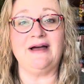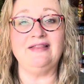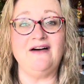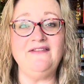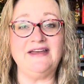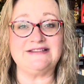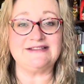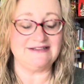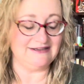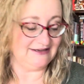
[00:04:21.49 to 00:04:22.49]
I love it.
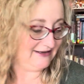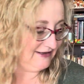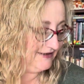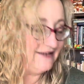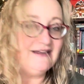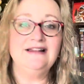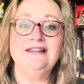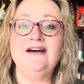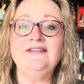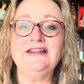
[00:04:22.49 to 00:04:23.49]

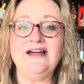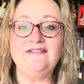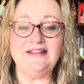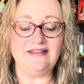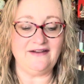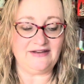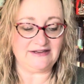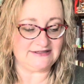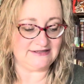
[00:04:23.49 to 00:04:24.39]
Love it, love it, love it.